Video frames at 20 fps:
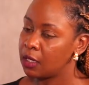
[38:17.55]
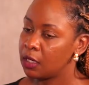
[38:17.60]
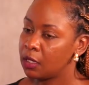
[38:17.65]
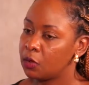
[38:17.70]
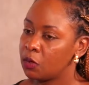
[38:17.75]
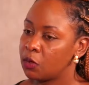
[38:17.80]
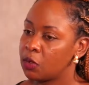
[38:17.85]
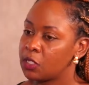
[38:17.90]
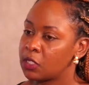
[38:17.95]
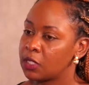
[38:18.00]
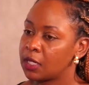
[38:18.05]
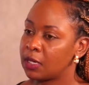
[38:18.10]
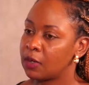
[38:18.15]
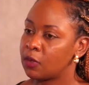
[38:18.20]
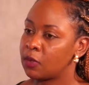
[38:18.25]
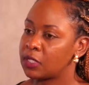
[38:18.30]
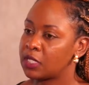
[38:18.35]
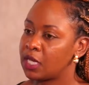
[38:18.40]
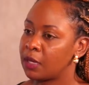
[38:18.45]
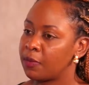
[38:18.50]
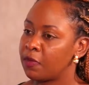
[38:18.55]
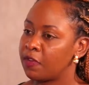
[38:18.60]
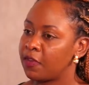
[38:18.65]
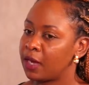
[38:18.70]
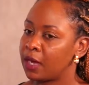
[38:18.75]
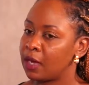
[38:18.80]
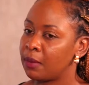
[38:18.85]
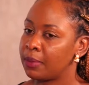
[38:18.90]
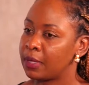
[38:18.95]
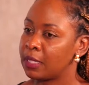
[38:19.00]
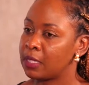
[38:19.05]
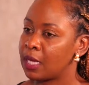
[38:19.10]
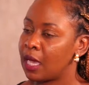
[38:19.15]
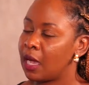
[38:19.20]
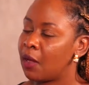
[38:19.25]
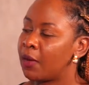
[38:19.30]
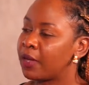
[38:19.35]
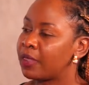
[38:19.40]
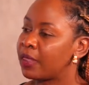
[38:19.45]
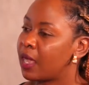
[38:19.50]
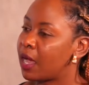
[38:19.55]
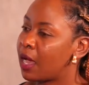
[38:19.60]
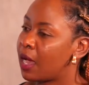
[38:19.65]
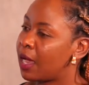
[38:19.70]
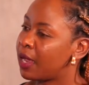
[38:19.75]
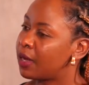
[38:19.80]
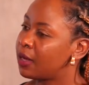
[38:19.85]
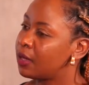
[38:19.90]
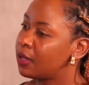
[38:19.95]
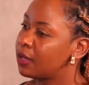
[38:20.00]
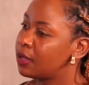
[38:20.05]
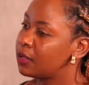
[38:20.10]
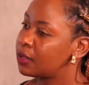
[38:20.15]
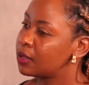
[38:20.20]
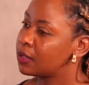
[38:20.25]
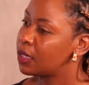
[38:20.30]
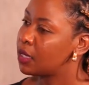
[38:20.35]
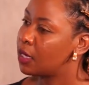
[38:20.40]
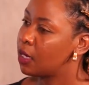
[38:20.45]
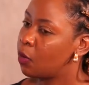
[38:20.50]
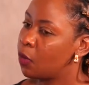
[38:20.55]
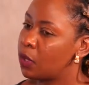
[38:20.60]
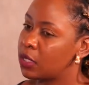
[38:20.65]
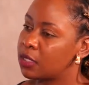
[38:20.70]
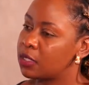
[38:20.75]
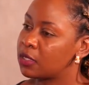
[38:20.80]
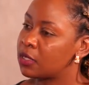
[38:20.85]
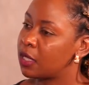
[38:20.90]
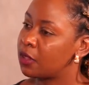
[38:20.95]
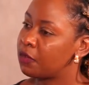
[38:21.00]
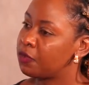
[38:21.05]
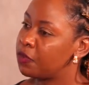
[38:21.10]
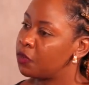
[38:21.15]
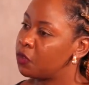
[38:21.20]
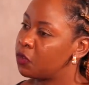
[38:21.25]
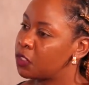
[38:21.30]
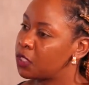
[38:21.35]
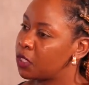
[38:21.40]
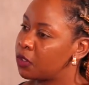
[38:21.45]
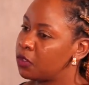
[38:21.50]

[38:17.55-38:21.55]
which type of a company, how are their earnings, what is their future.